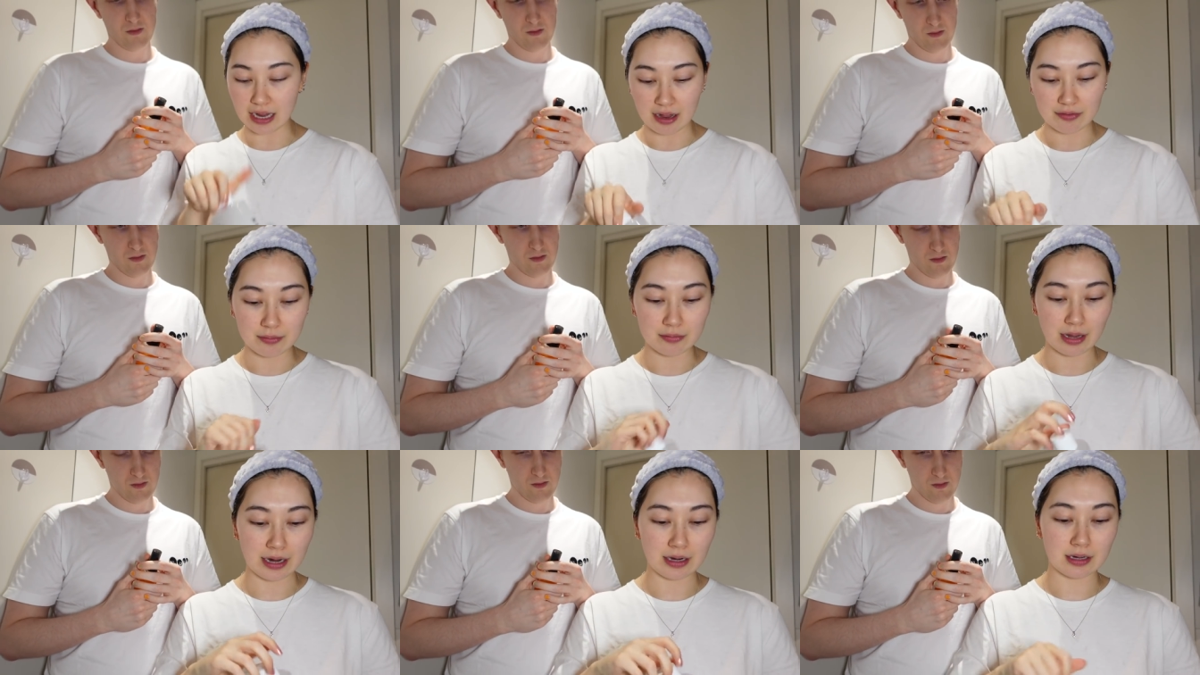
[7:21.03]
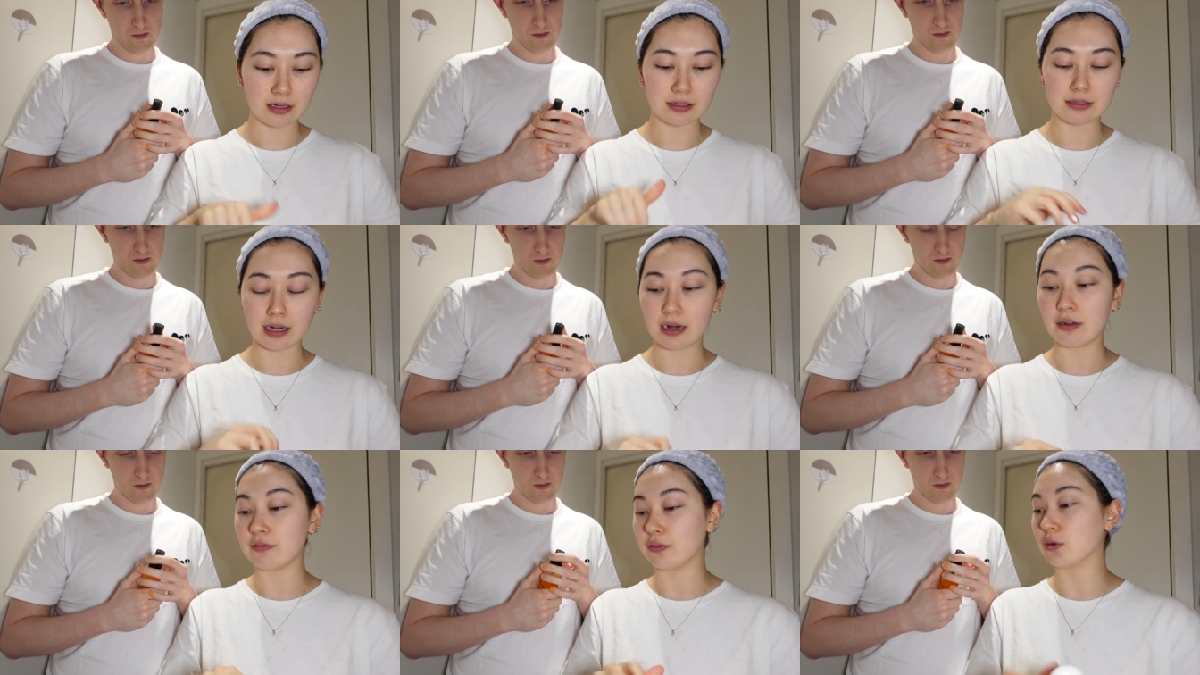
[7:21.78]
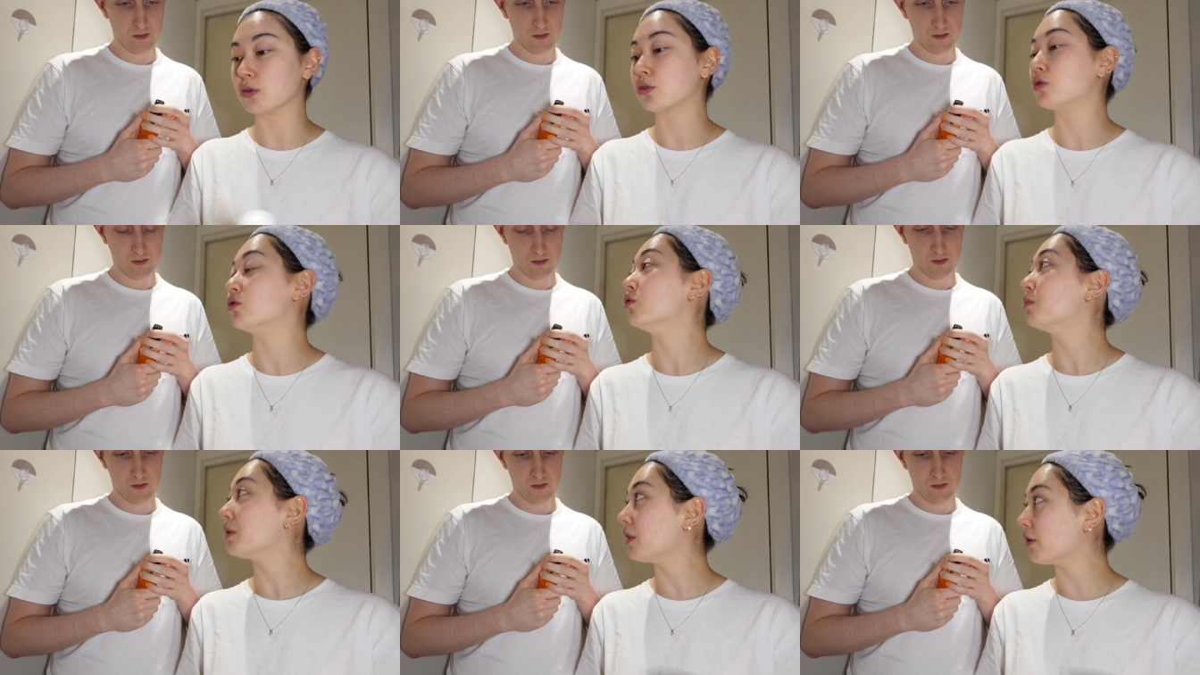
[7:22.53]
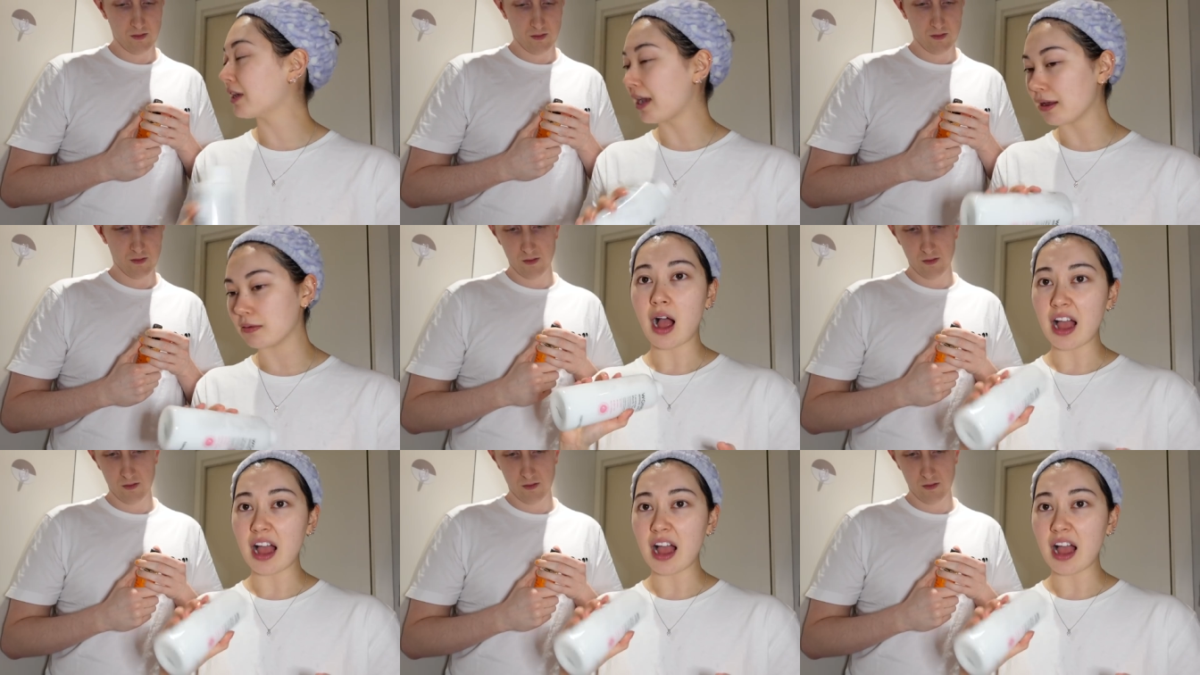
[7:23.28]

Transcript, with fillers: I haven't like done it for super long yet.